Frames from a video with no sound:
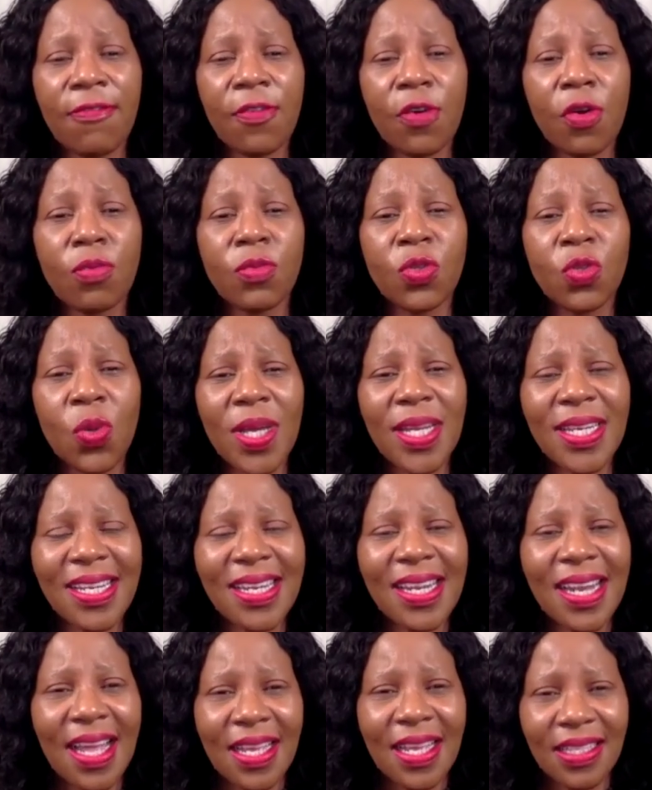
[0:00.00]
from
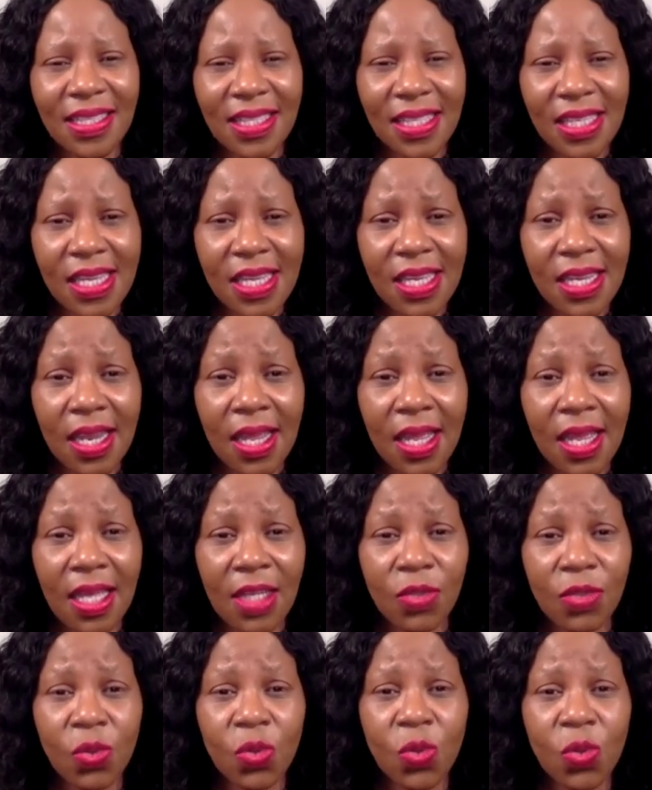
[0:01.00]
2019 uh,
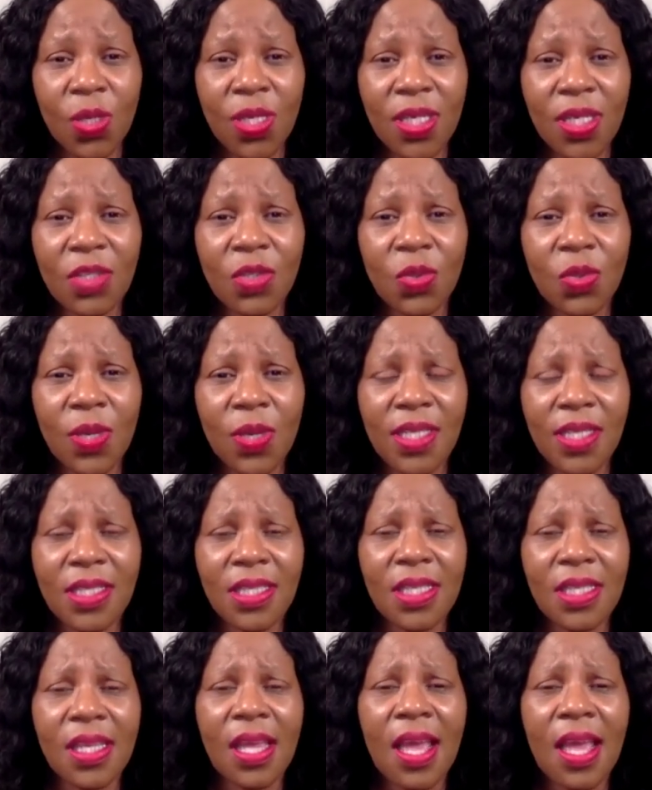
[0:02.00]
to
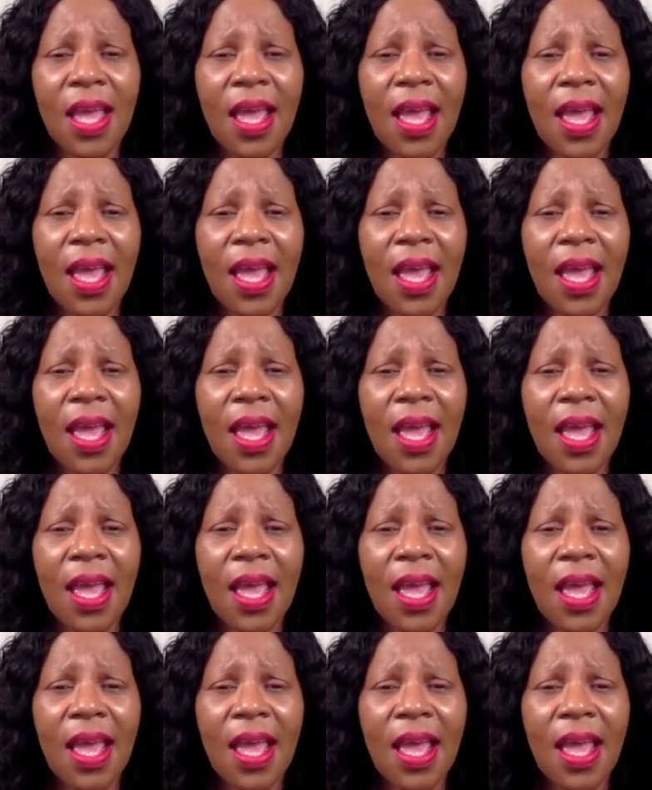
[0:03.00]
2020.